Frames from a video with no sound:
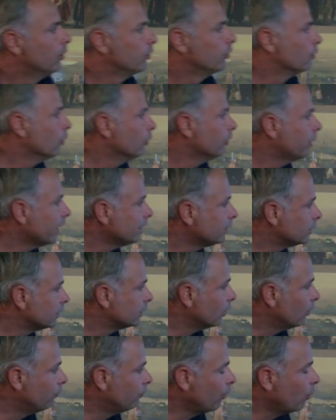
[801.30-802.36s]
So
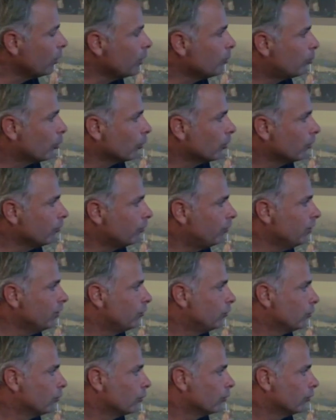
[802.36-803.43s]
that's a very important
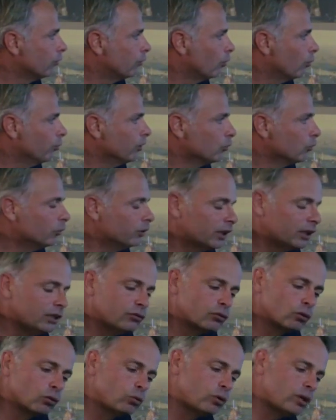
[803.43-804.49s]
feature for Beyond Good and
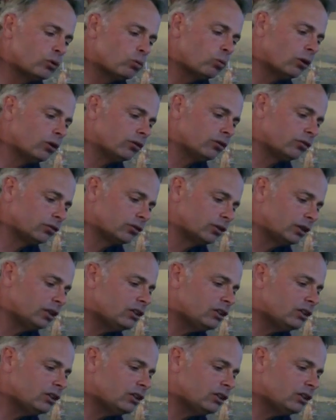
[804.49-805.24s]
Evil. We want